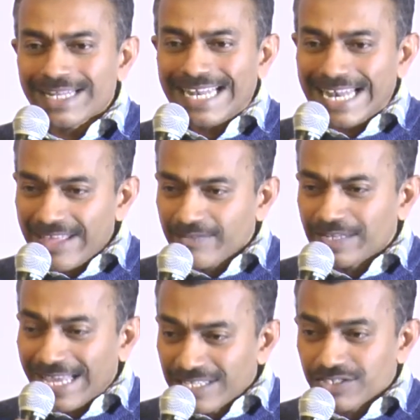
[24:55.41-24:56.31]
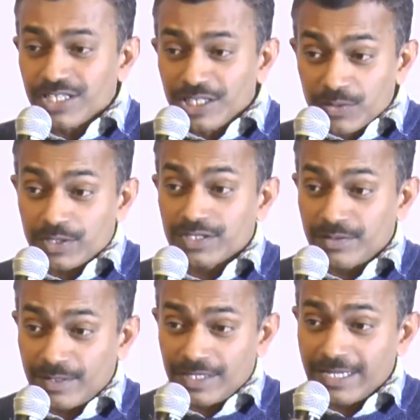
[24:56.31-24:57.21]
19th was
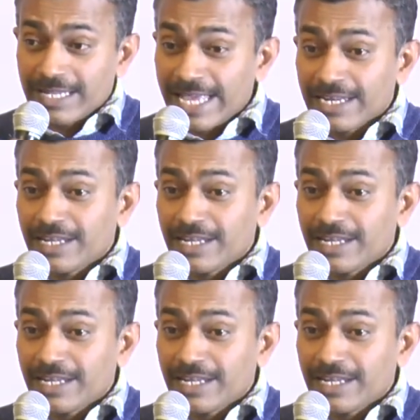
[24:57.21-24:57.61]
our deadline,